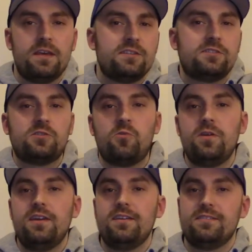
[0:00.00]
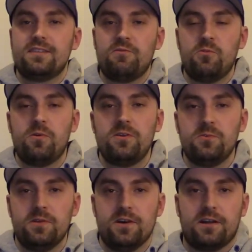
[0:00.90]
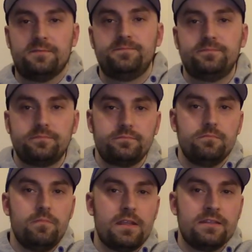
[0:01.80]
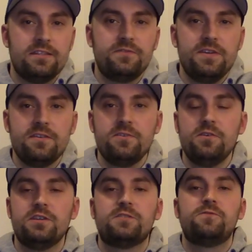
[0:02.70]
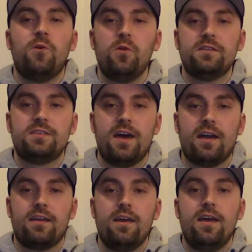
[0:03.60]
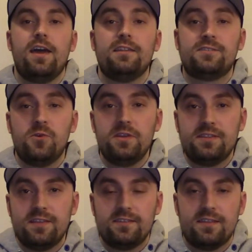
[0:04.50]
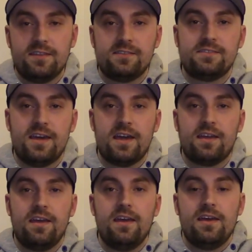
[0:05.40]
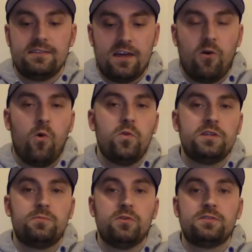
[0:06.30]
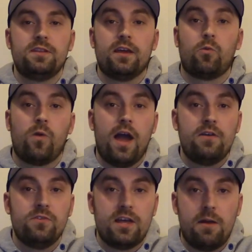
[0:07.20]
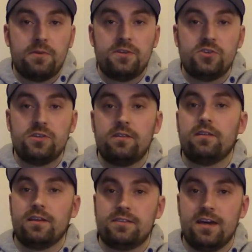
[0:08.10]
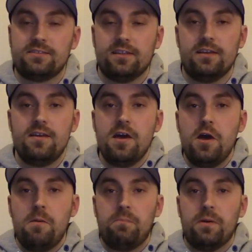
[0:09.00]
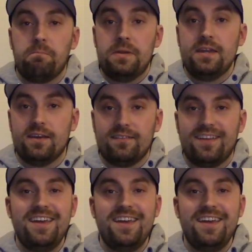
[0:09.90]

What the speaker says: Screens everywhere you look. This vehicle is full of tech, and Sony says that this tech is not only supposed to like rival competition like Tesla, but beat it.